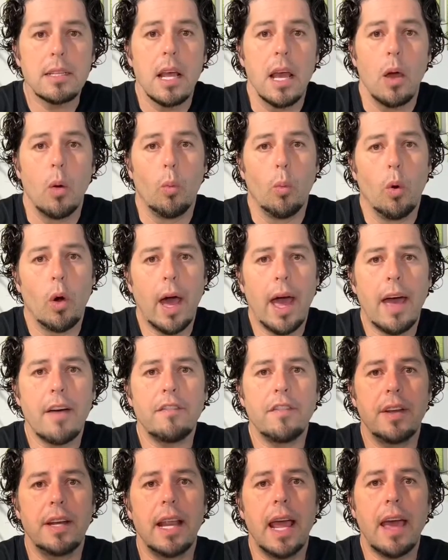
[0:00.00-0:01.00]
will have an
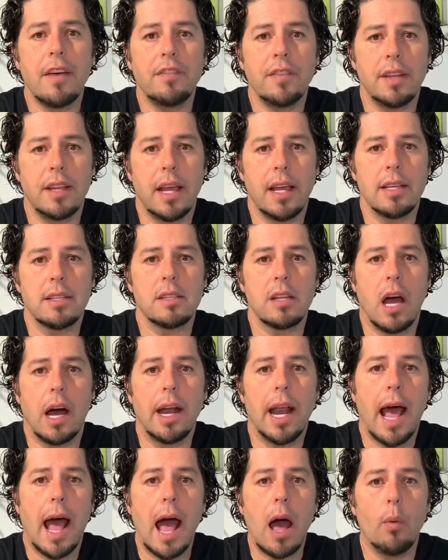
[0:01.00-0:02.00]
evidence on
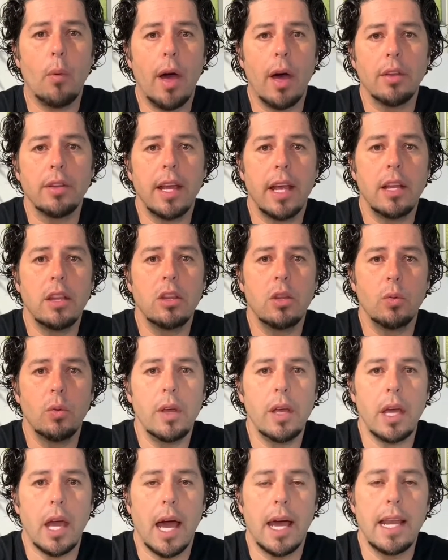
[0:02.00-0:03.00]
how well they're doing
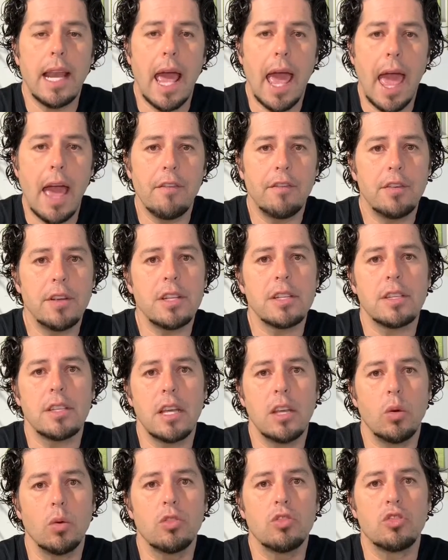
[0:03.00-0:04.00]
at every single
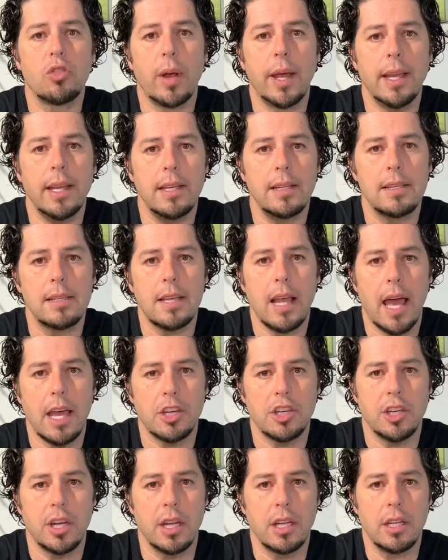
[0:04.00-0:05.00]
training
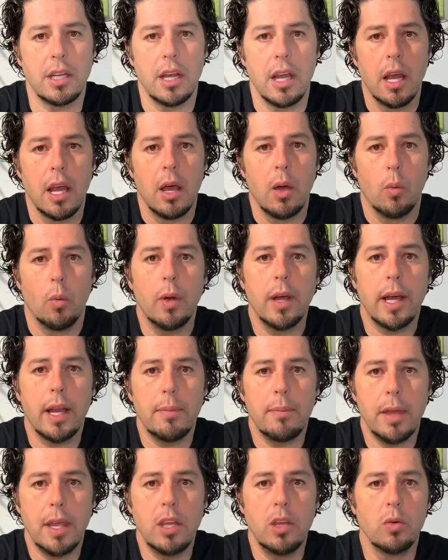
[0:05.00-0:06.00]
session. We're going to be
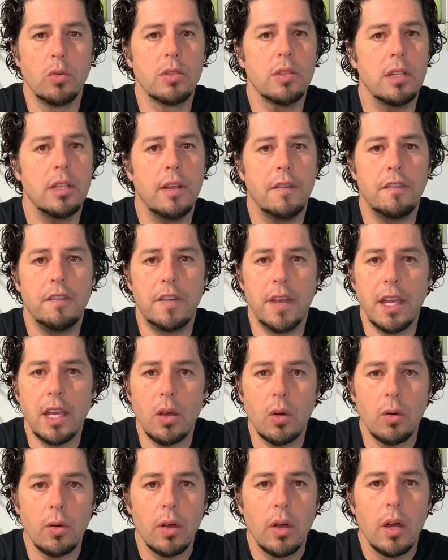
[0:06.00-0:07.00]
using the video
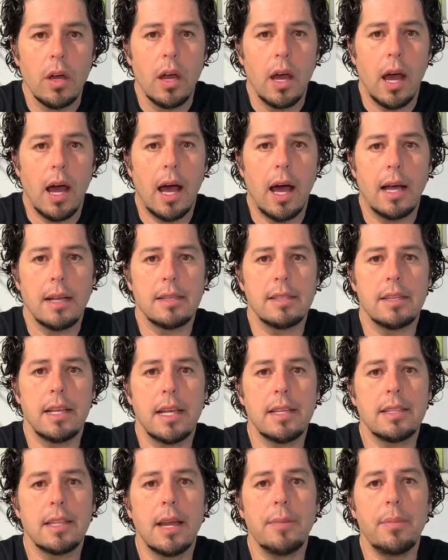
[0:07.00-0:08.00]

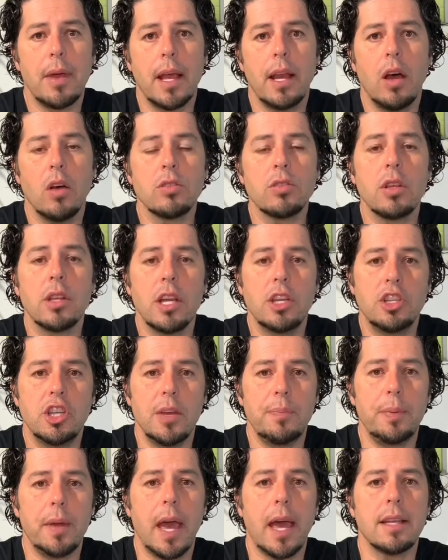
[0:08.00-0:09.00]
system and also the
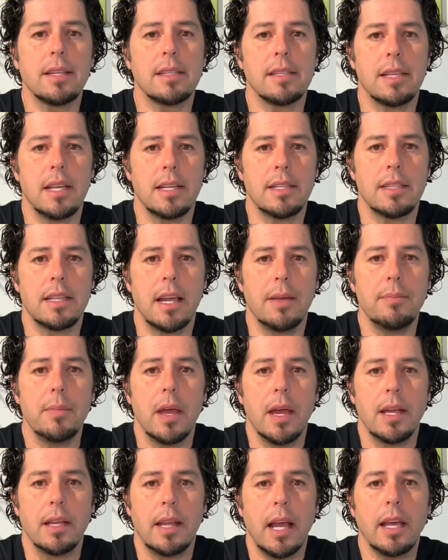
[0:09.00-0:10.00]
GPS system
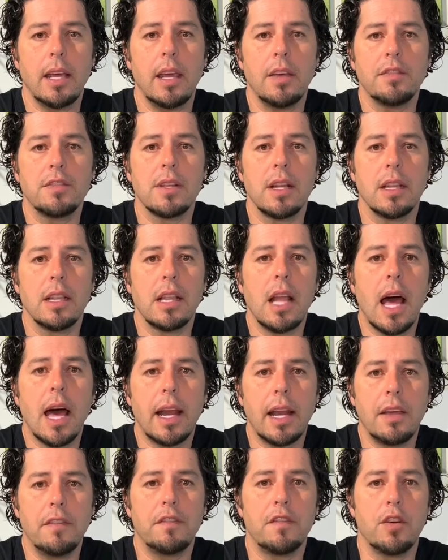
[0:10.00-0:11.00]
that gives a lot of
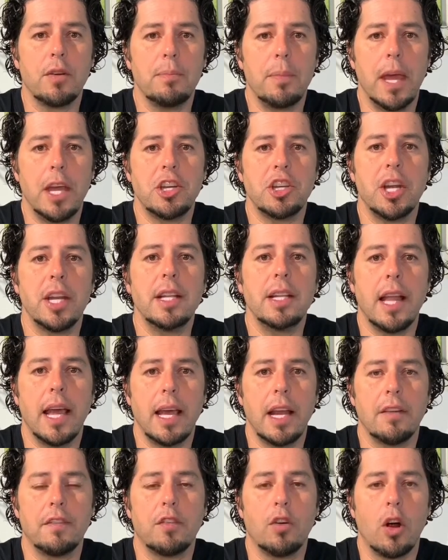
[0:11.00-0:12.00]
information data for
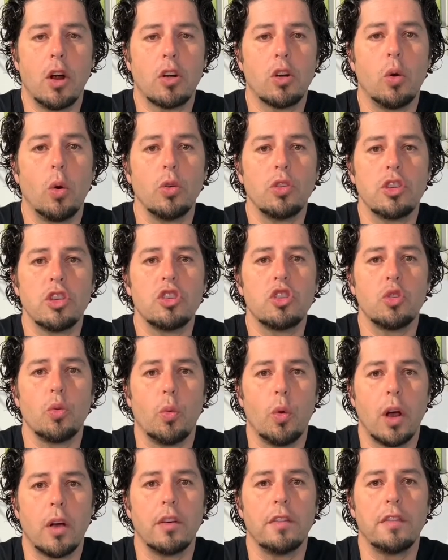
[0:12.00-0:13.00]
our coaches to work
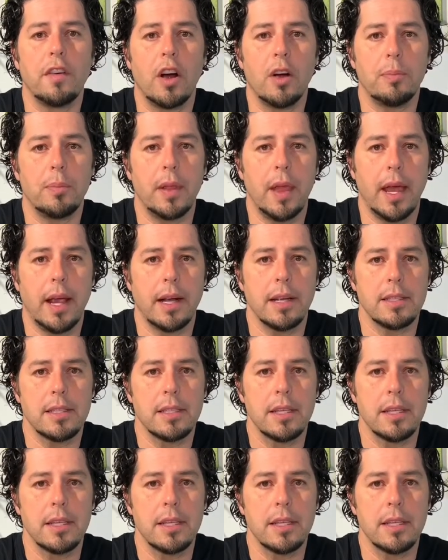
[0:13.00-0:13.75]
with our players.